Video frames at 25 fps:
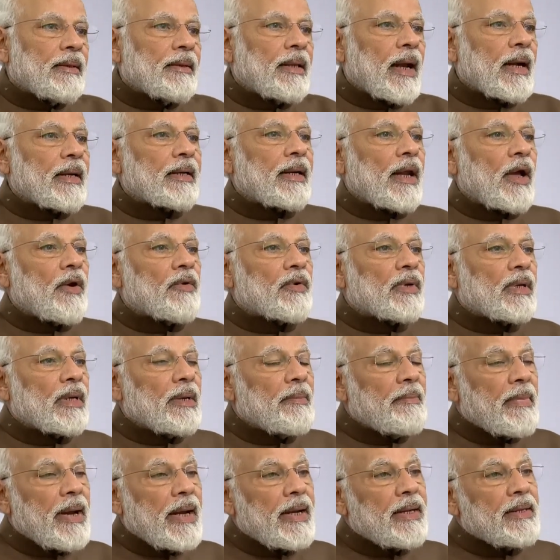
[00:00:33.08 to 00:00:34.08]
that have
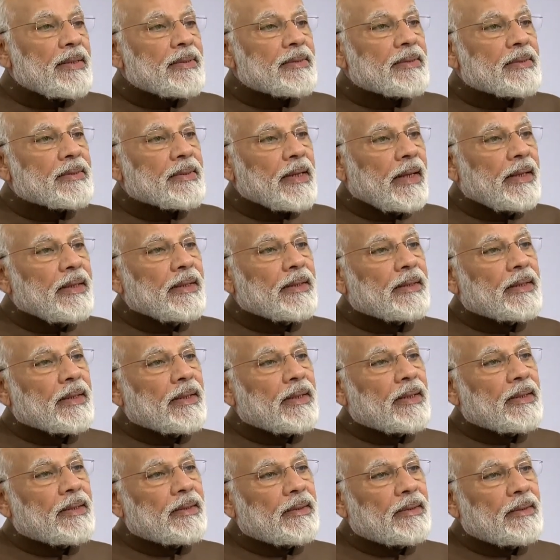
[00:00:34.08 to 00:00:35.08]
remained
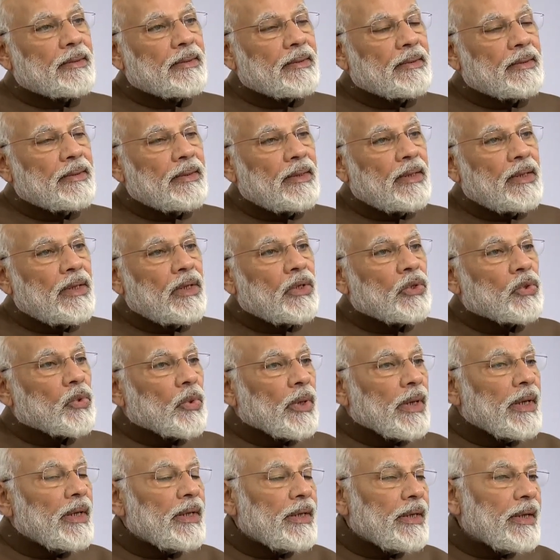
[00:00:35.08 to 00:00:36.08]
central
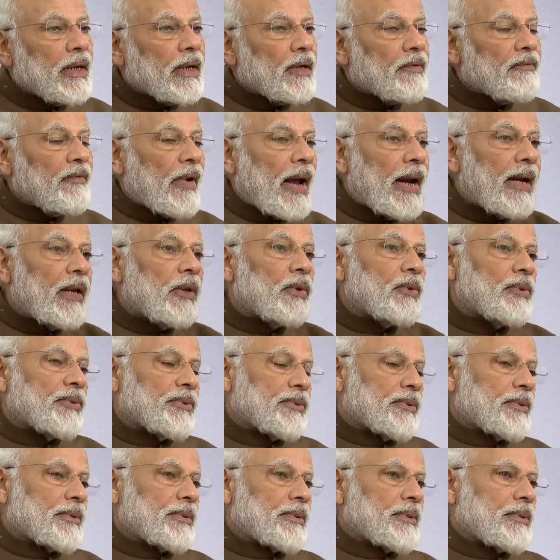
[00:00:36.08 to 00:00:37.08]
to Indian
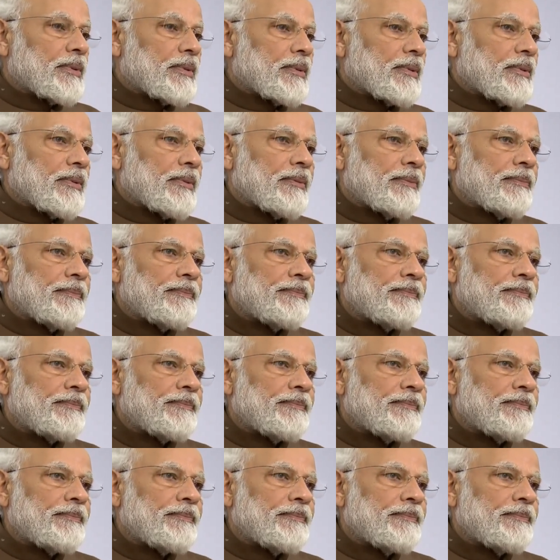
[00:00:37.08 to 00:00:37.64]
values.